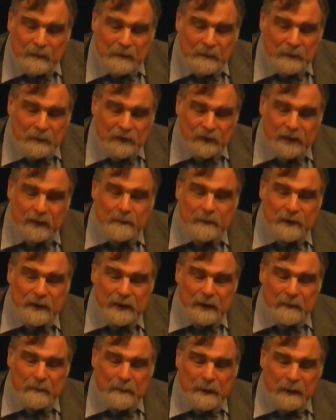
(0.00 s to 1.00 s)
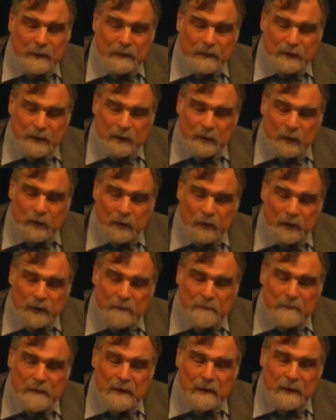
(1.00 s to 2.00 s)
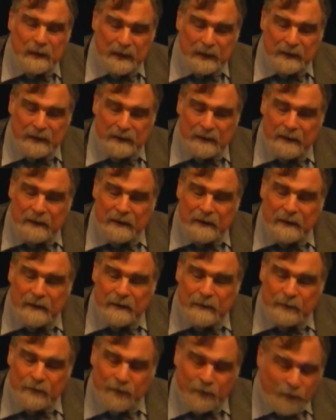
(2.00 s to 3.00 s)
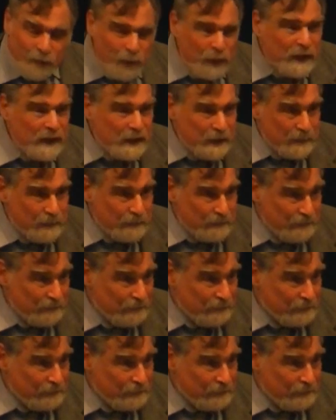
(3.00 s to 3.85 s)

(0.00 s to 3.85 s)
There's something about the North American freedom